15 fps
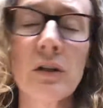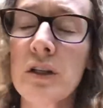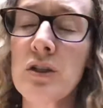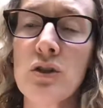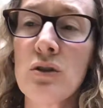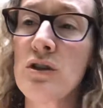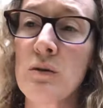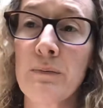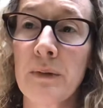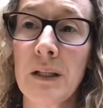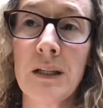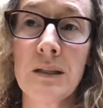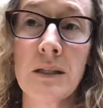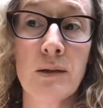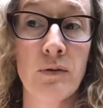I
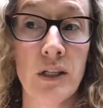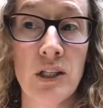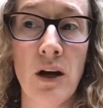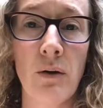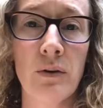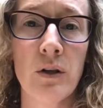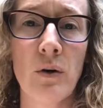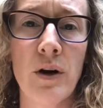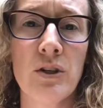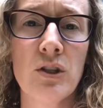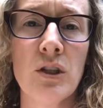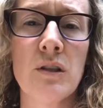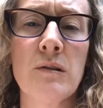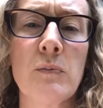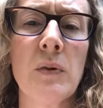encourage you to please reach
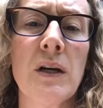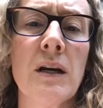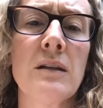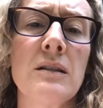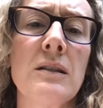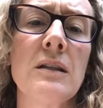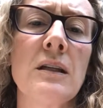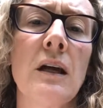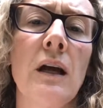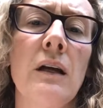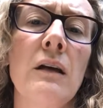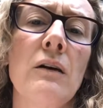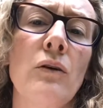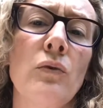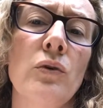out with questions
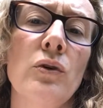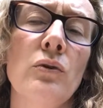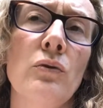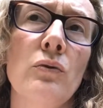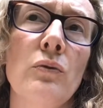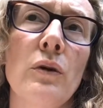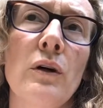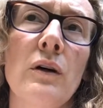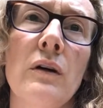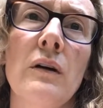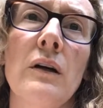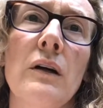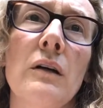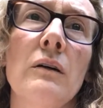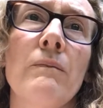because, you know,
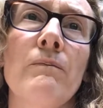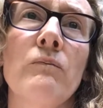you